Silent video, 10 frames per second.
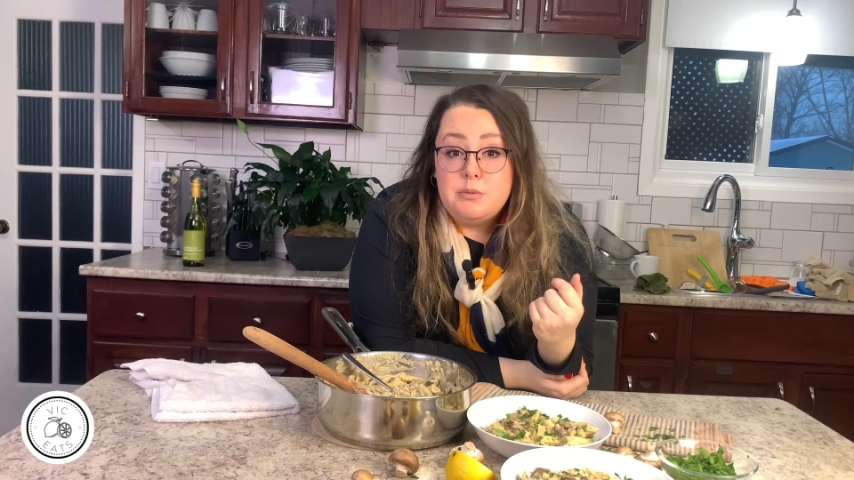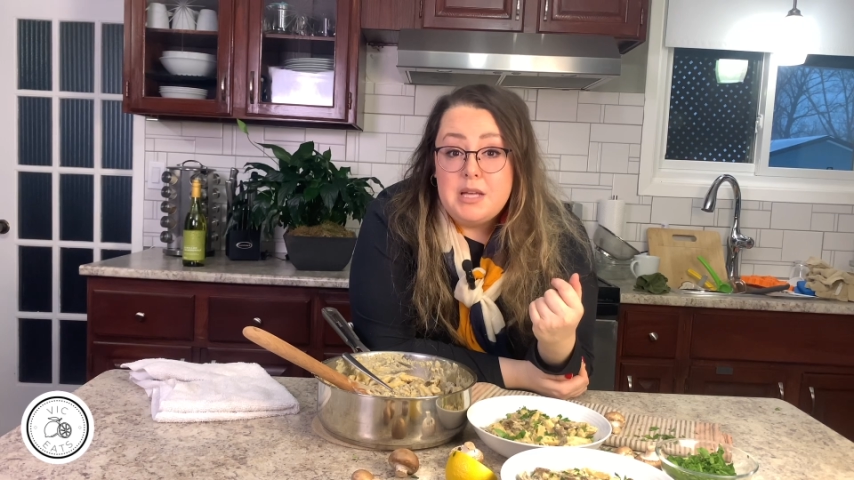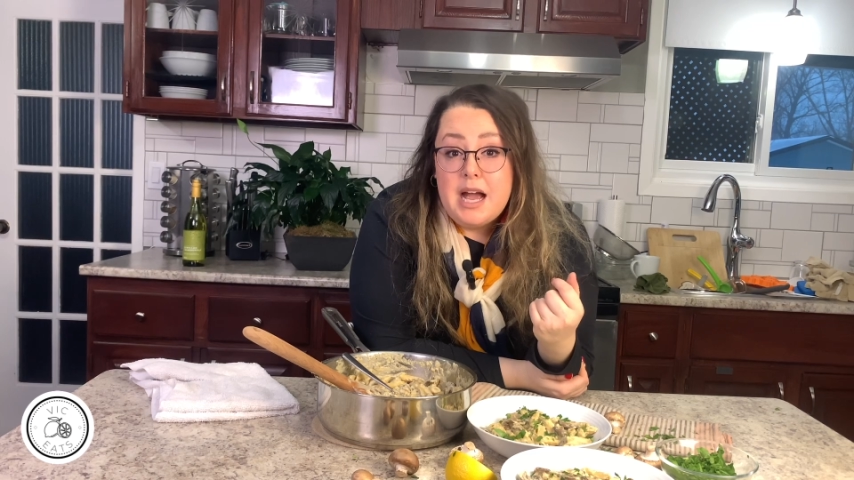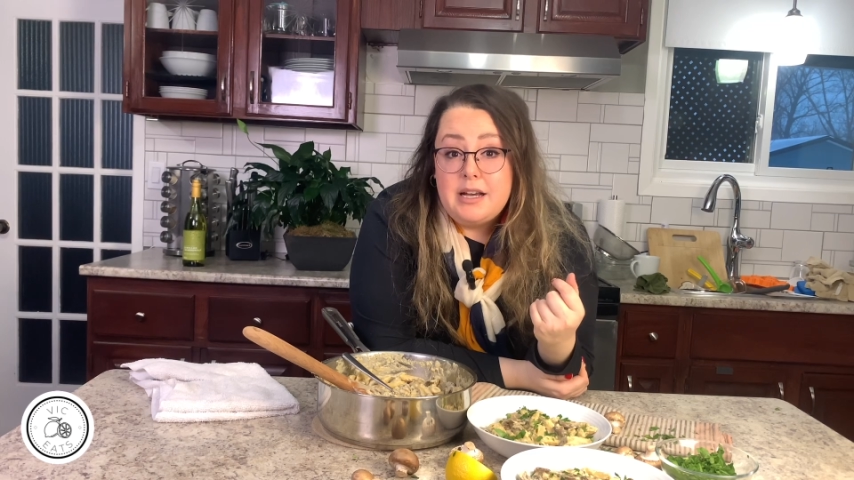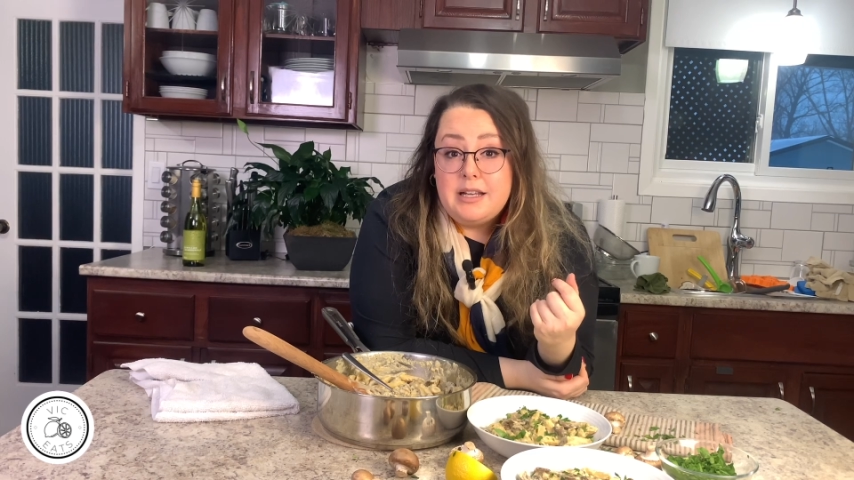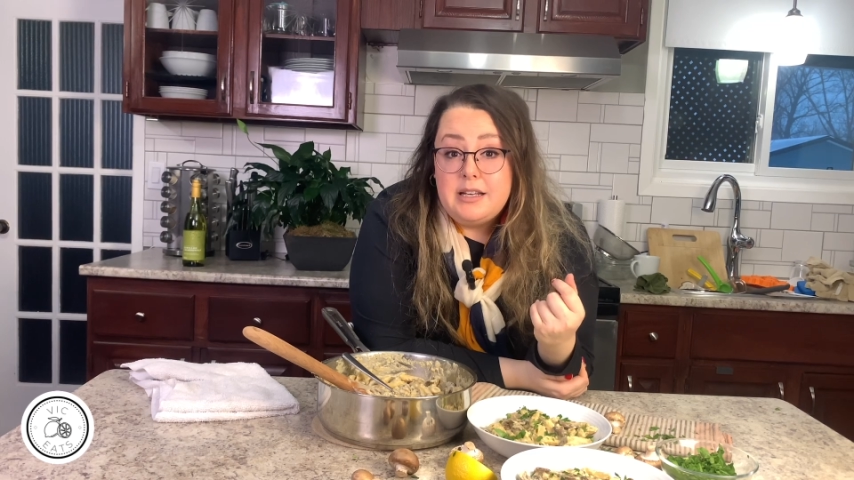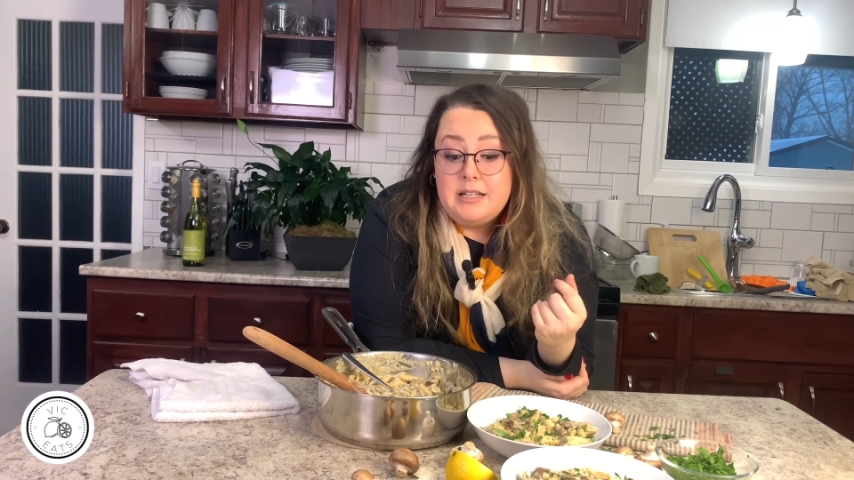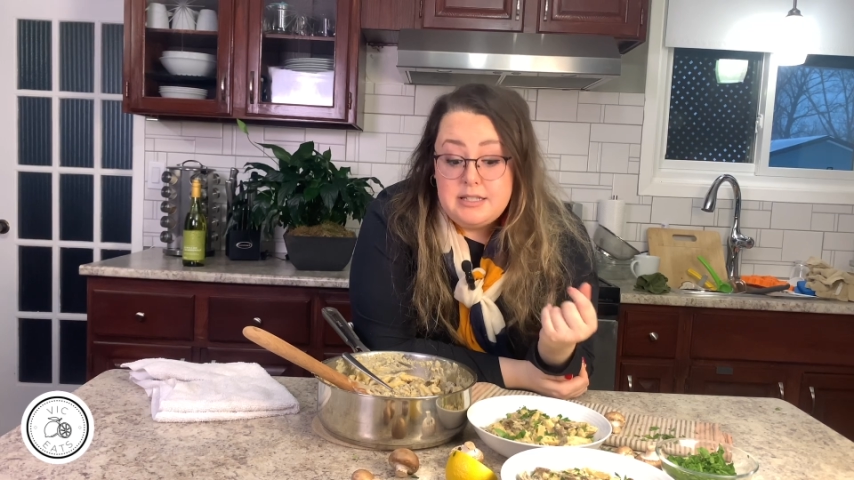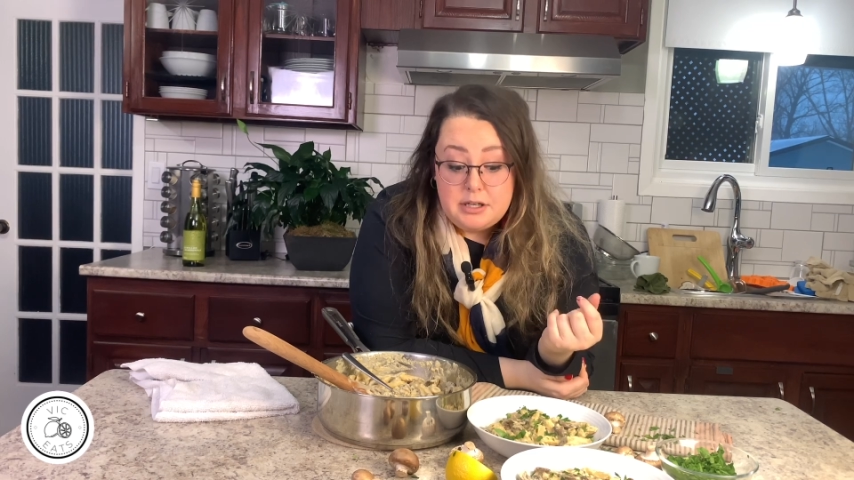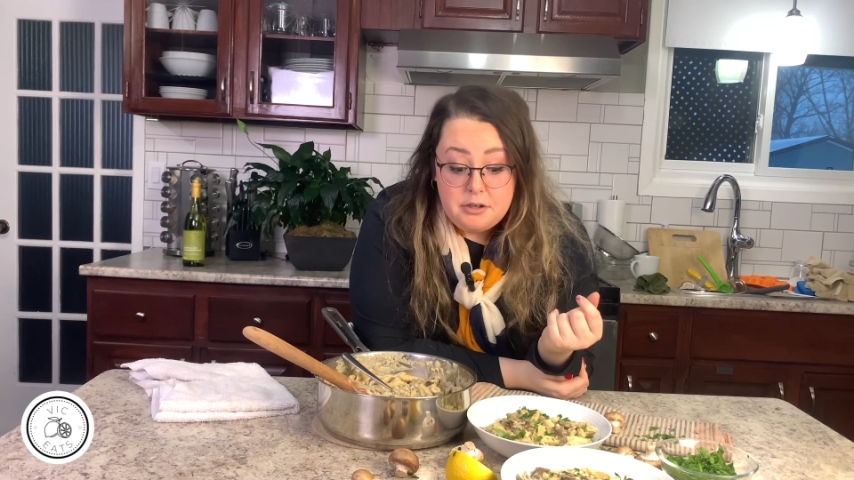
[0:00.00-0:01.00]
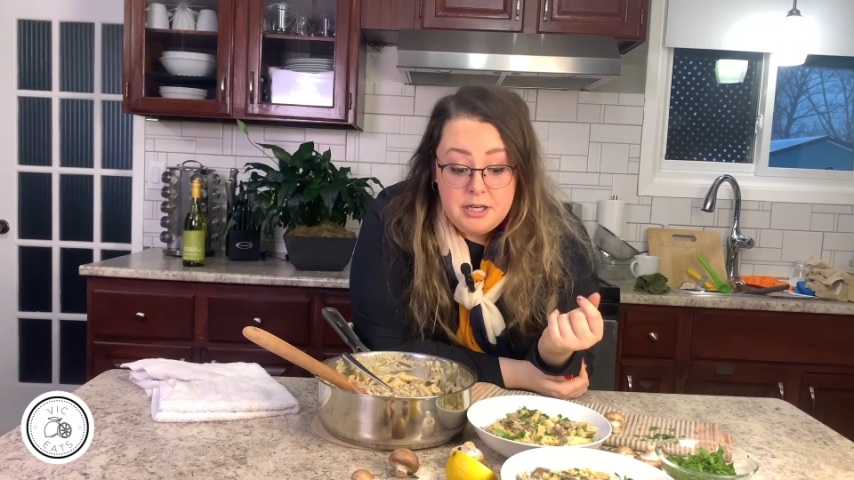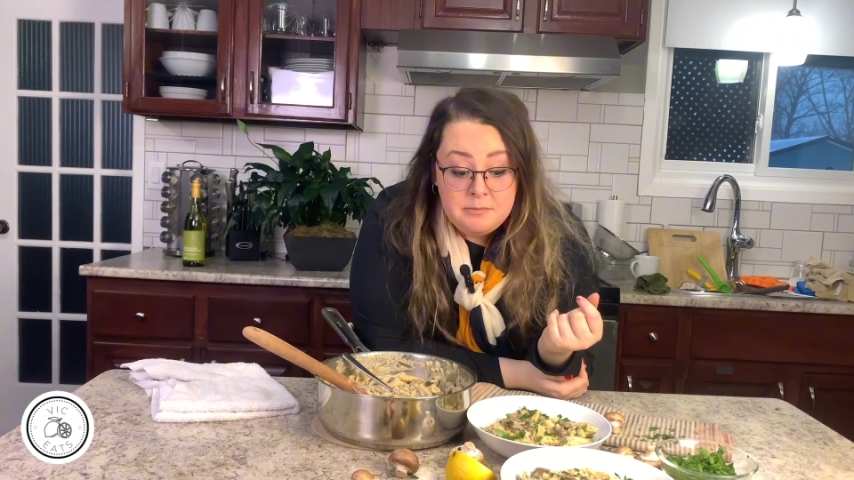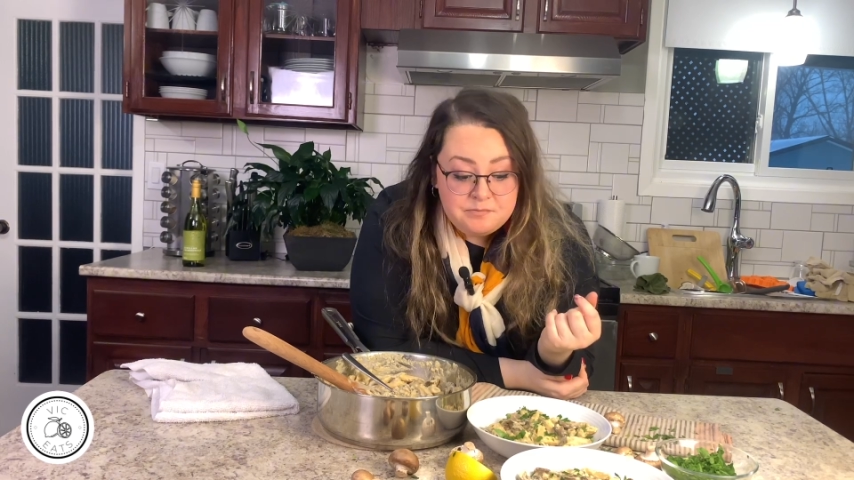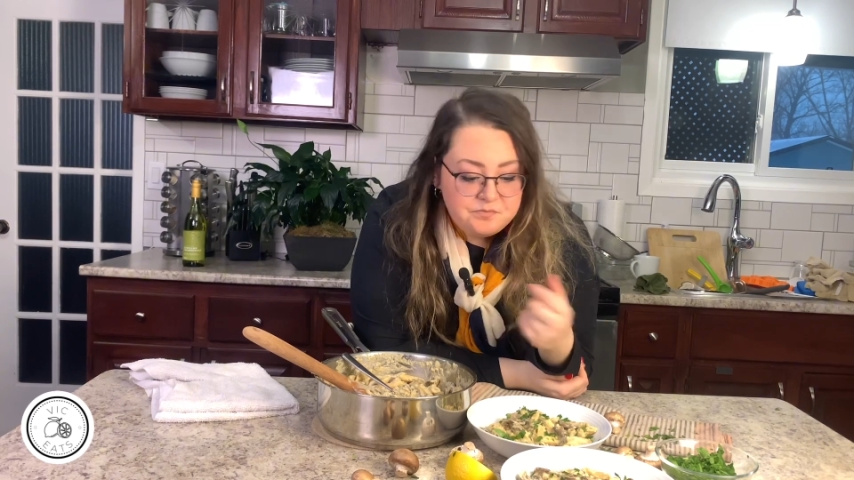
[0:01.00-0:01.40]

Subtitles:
to be adding any dairy.